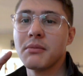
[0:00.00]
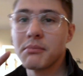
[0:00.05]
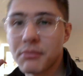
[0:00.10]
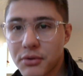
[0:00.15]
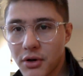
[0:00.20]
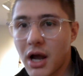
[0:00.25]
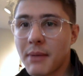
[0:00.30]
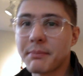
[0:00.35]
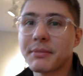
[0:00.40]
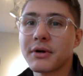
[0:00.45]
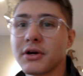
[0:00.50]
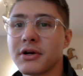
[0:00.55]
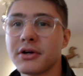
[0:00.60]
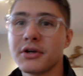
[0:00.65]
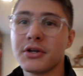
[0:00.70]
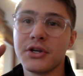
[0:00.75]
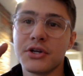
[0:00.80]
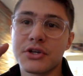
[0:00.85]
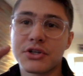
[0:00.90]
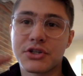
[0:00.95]

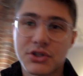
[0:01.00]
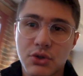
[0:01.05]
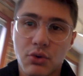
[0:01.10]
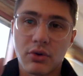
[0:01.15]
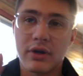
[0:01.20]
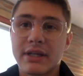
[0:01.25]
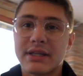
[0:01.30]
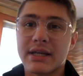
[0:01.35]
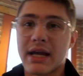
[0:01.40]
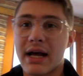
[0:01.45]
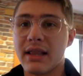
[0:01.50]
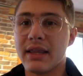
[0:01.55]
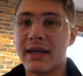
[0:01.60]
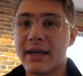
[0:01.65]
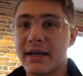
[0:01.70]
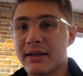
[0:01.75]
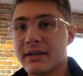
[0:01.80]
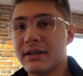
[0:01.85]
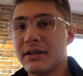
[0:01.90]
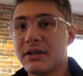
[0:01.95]
proper
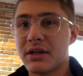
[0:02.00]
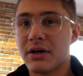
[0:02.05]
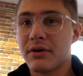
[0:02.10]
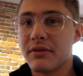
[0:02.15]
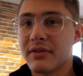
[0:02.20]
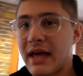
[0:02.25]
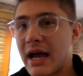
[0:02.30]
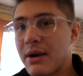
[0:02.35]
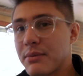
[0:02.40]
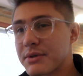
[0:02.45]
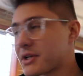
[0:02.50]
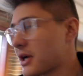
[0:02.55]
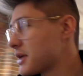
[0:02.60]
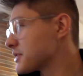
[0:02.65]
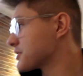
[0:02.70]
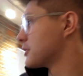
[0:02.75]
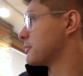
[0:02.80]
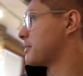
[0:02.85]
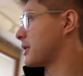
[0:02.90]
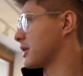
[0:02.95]
storytelling, you know, that was
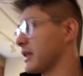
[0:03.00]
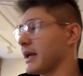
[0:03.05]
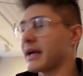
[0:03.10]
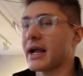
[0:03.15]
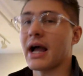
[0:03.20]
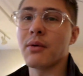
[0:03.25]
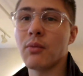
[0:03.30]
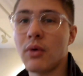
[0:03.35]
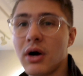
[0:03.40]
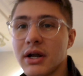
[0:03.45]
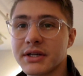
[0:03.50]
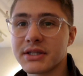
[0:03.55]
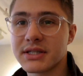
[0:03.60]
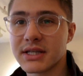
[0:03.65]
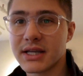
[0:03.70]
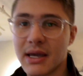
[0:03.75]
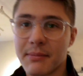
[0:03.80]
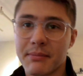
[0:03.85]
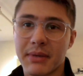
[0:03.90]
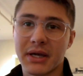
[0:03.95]
also a part. Like, I wanted
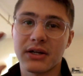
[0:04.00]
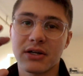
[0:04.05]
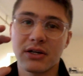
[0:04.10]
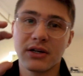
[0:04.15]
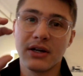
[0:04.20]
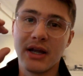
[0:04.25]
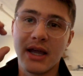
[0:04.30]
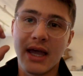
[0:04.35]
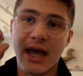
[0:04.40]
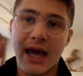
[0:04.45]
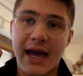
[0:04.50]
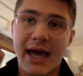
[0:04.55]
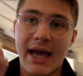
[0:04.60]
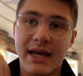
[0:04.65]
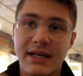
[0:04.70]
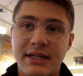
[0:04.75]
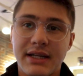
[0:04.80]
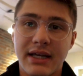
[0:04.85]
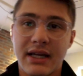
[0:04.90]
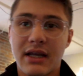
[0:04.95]
to get better at
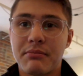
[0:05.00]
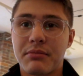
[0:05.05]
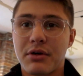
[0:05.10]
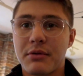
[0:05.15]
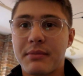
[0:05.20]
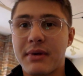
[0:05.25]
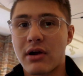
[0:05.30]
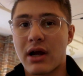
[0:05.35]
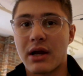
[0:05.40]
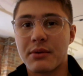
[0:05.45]
editing in Premiere.